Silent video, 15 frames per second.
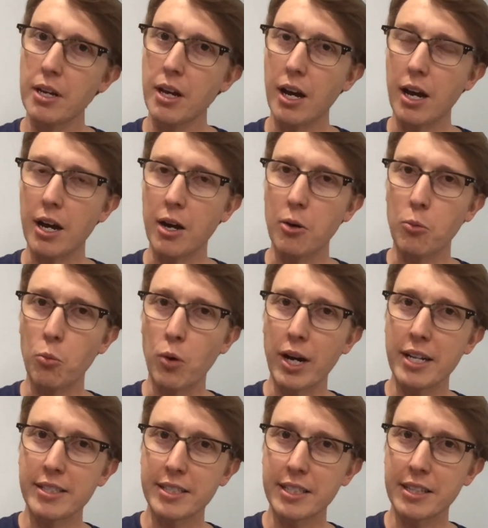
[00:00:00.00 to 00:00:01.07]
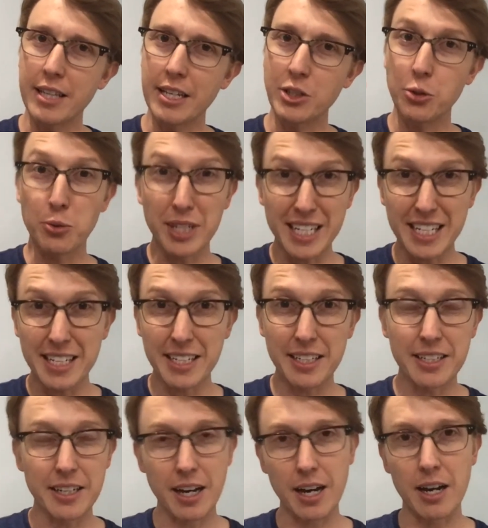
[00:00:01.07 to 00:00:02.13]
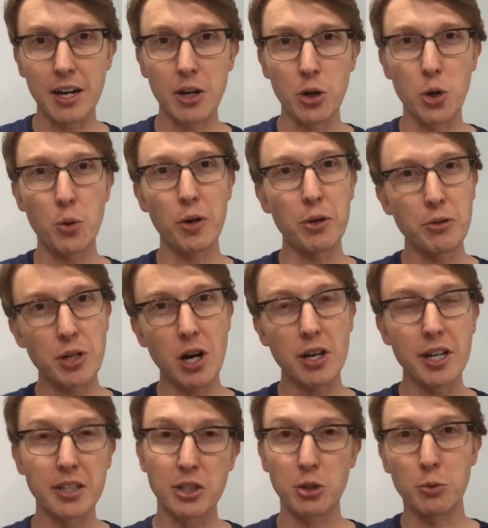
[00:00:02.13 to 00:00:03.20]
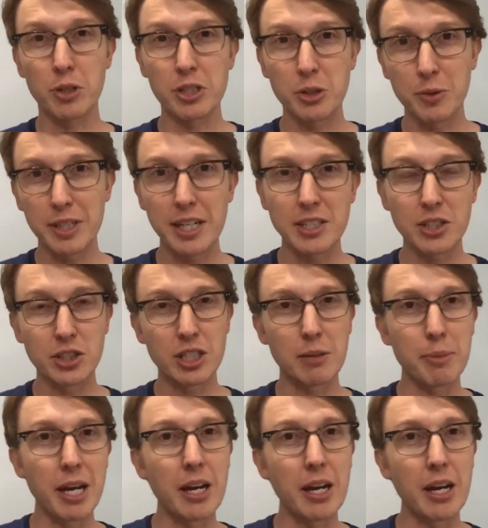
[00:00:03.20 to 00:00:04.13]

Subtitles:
What is it that you need? Who are you talking to? What is your relationship?